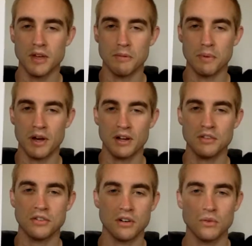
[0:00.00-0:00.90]
a pie
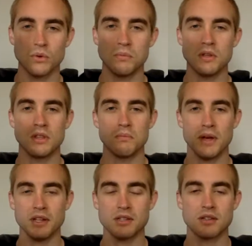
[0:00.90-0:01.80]
chart would be the
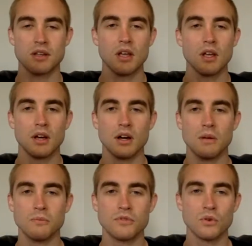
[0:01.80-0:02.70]
best
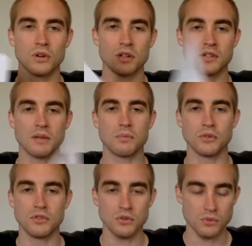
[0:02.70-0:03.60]
for
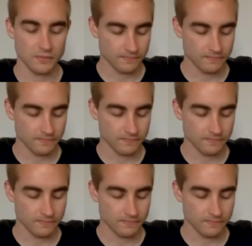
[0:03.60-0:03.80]
example 2.